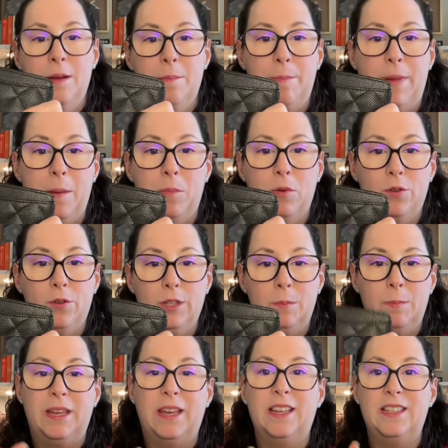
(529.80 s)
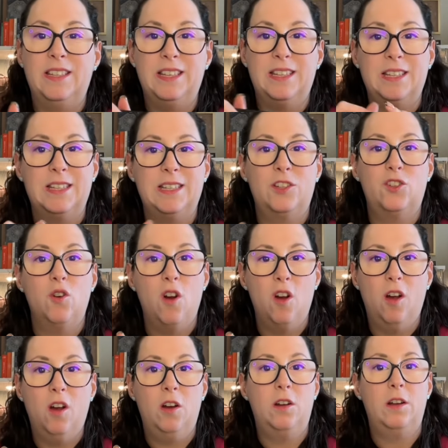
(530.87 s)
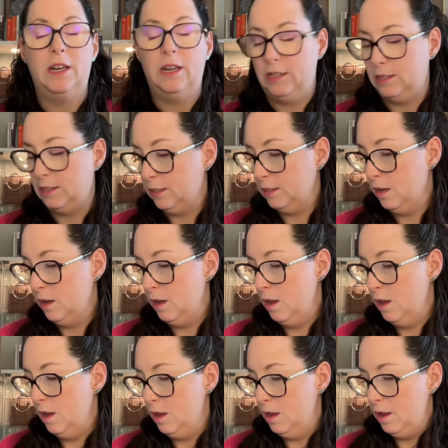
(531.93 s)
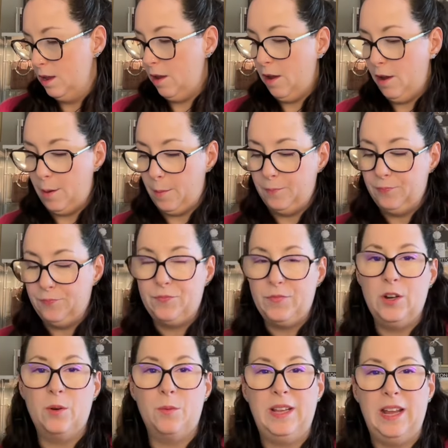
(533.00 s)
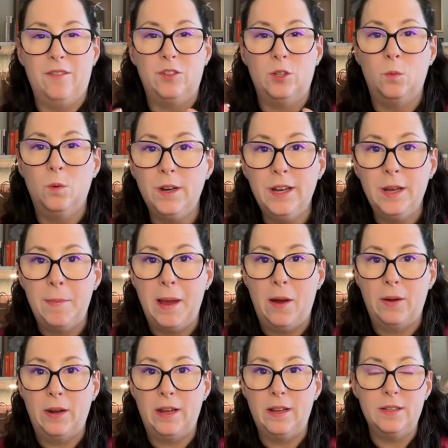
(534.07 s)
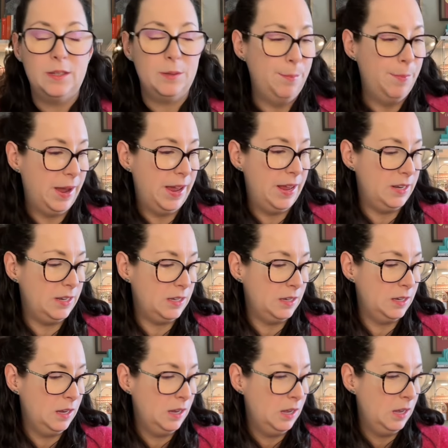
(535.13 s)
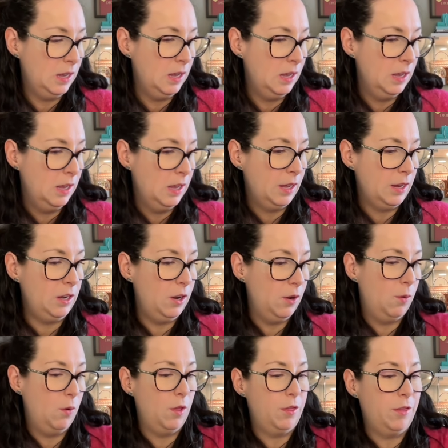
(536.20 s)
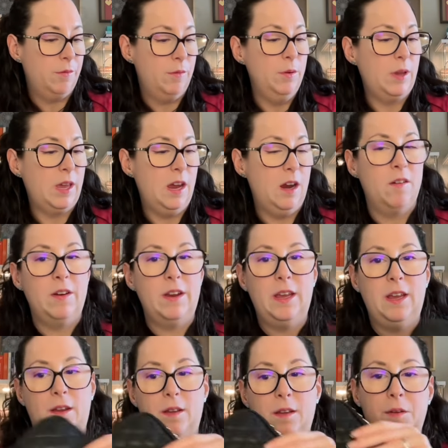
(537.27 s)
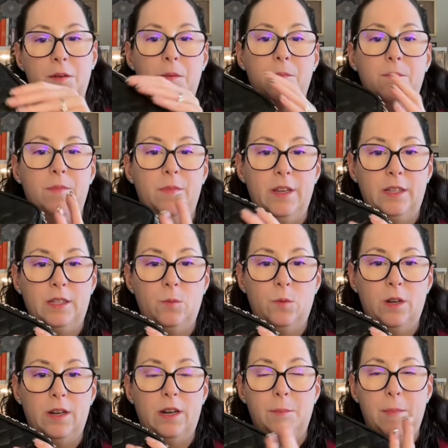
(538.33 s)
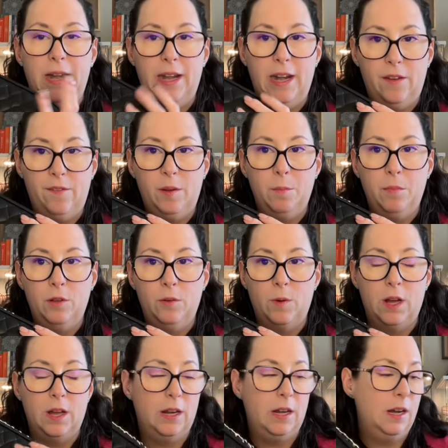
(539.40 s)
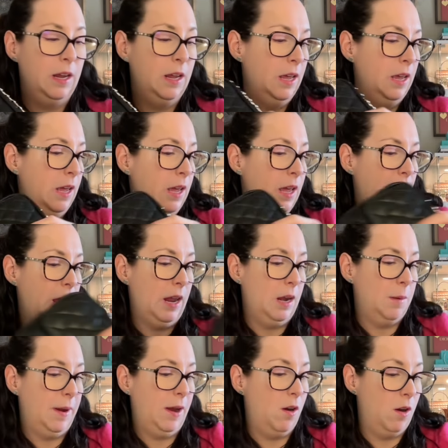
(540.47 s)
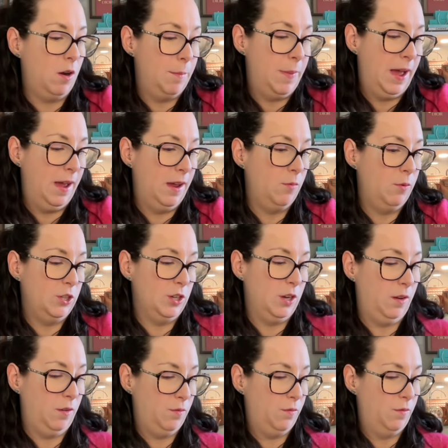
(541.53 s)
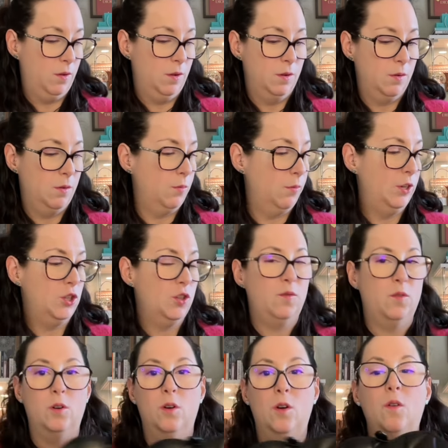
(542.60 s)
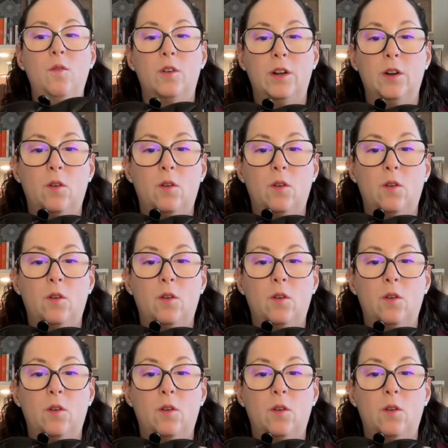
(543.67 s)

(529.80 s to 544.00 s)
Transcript: pebbled because it's strong and it's, um, you don't really have to worry about it. But, you know, through carrying this one and my navy blue one and my heart bag, which I've reached for over and